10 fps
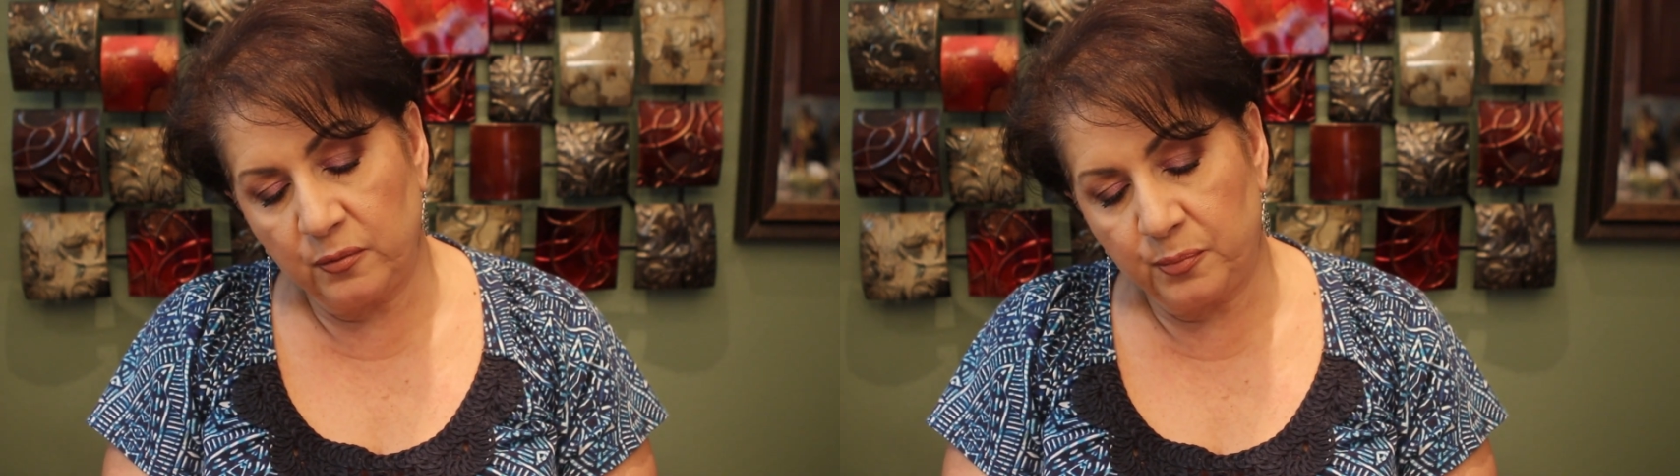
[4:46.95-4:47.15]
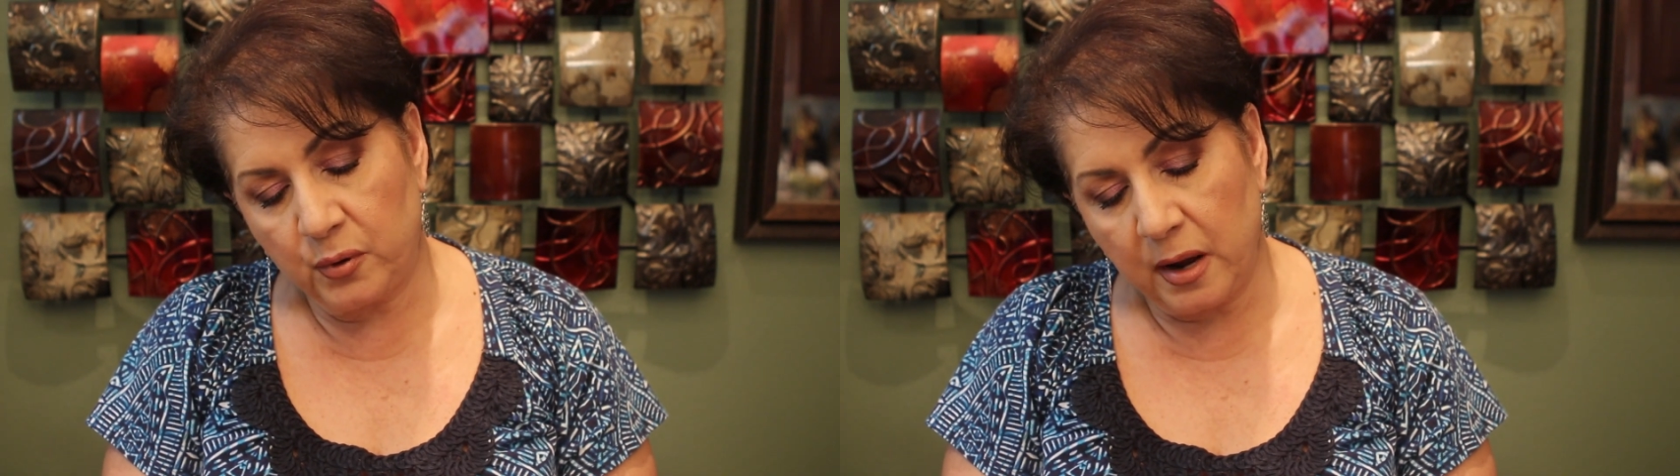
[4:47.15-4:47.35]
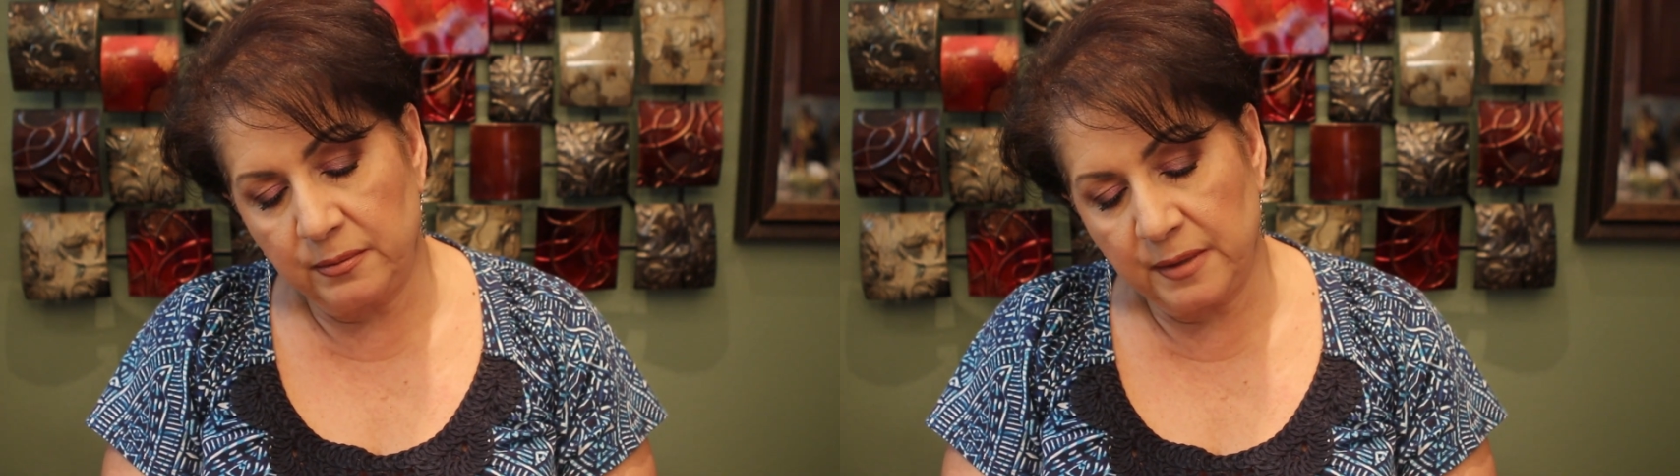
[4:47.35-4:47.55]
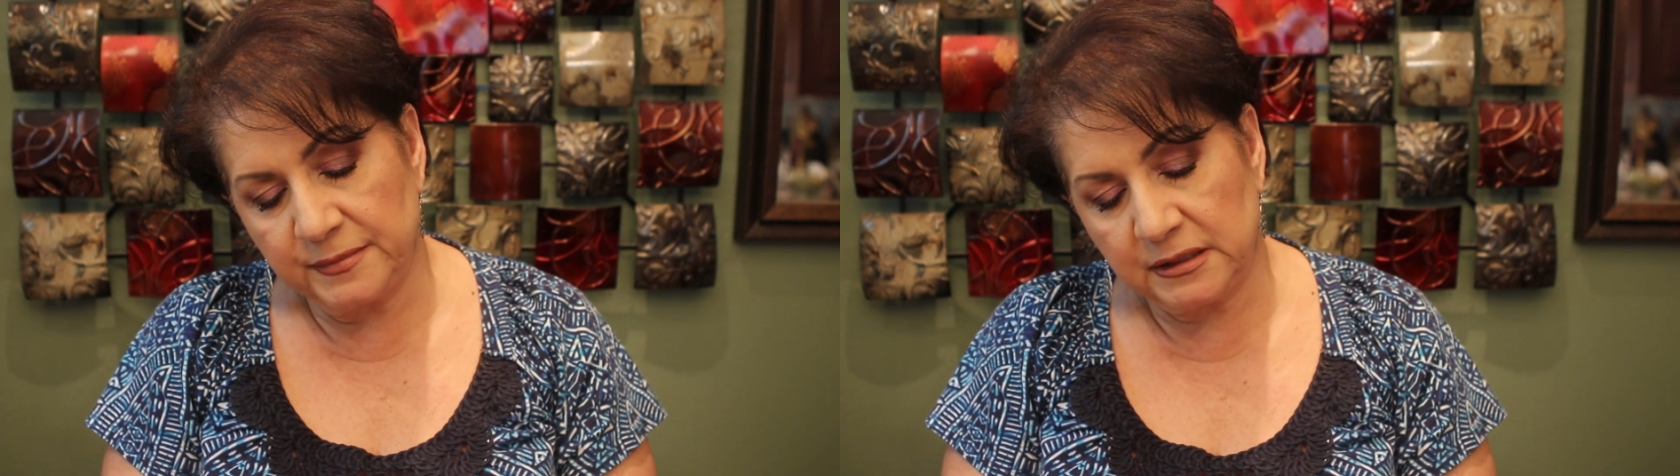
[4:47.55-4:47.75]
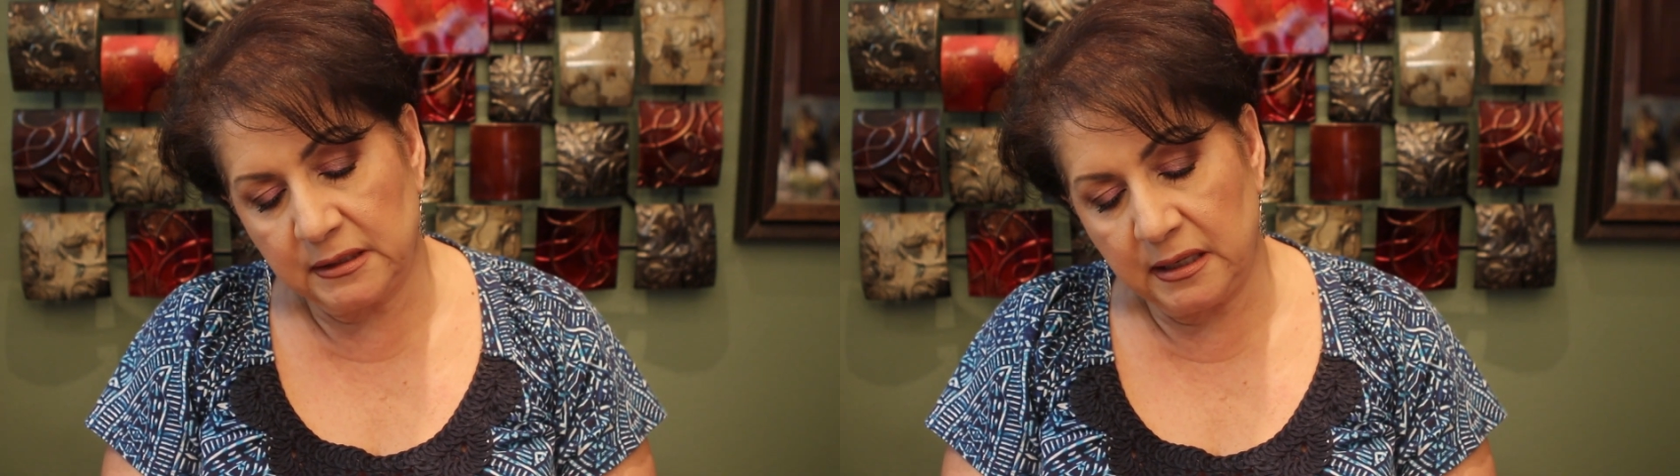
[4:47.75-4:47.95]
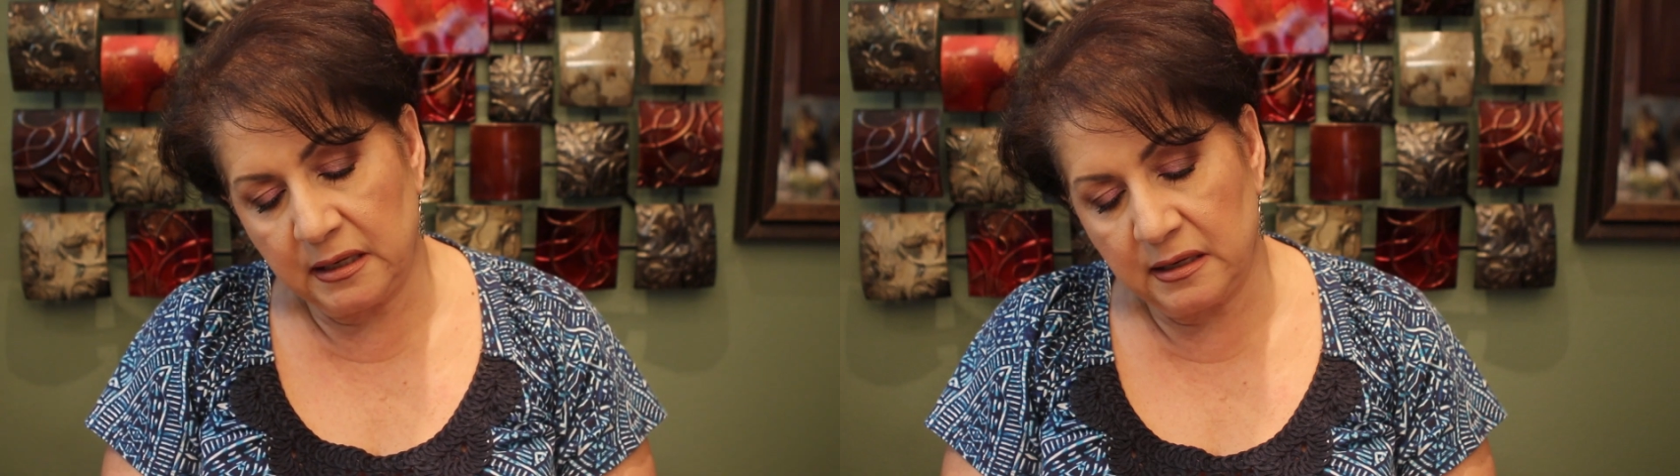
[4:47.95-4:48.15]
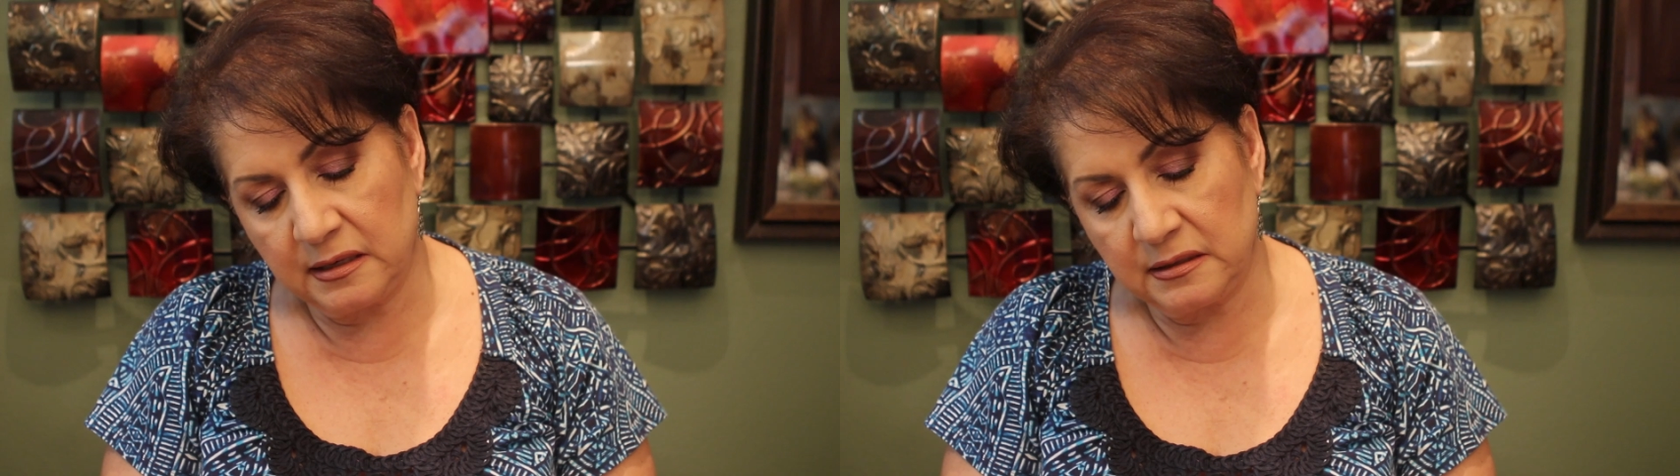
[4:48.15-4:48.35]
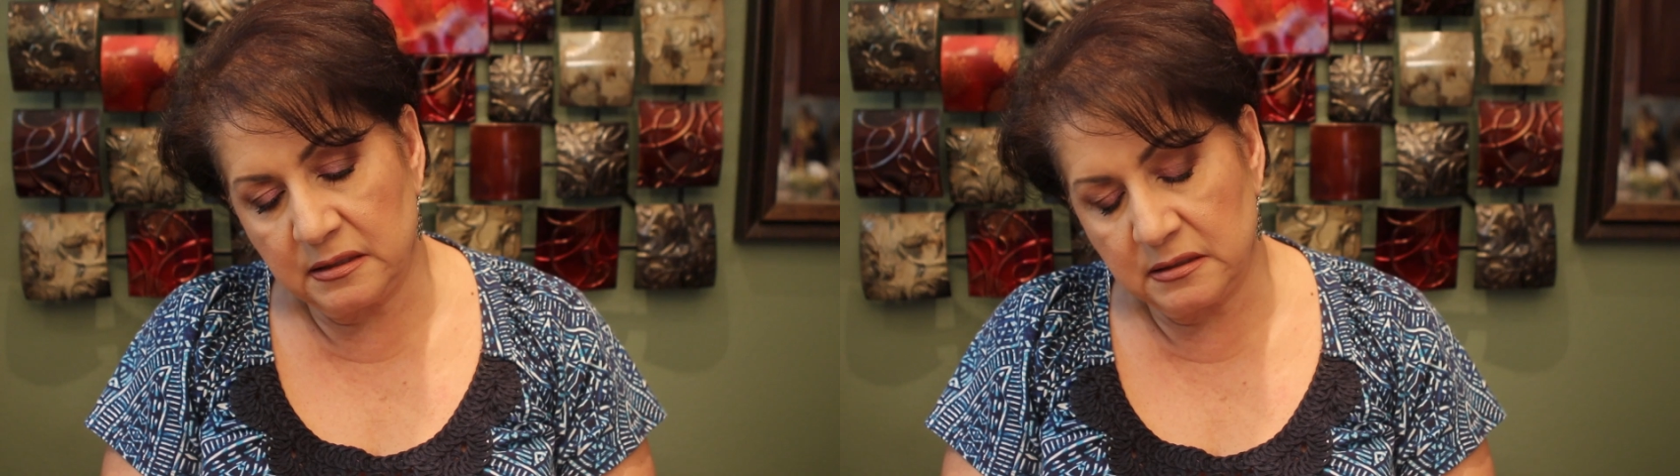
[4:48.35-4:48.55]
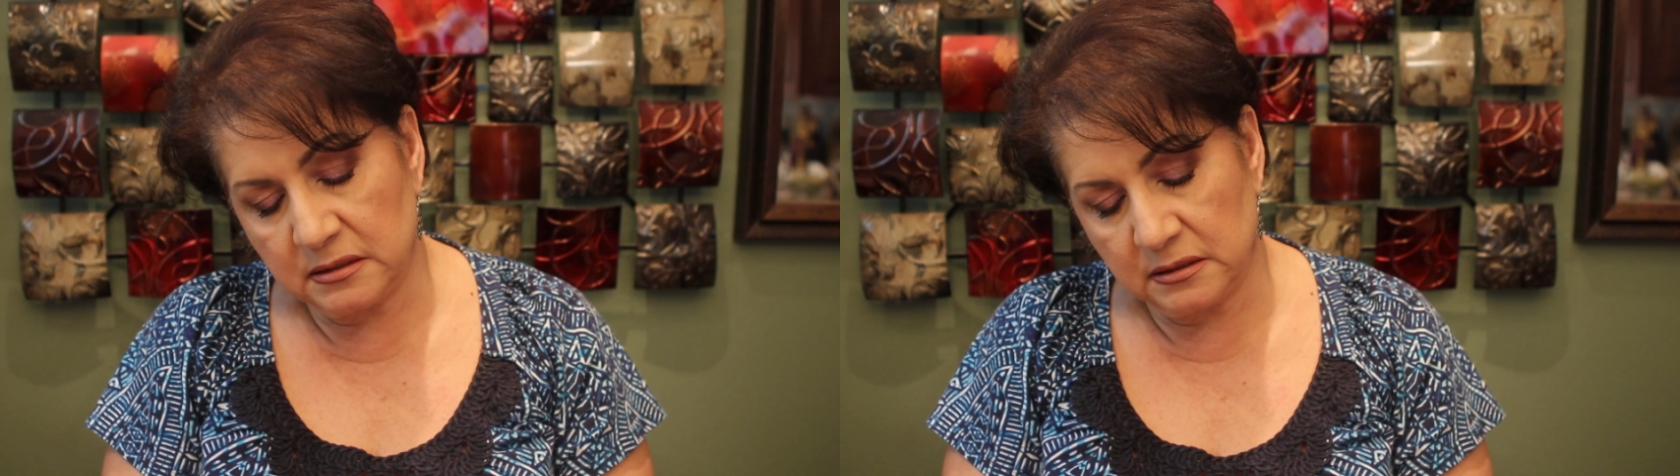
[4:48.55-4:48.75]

problem skin.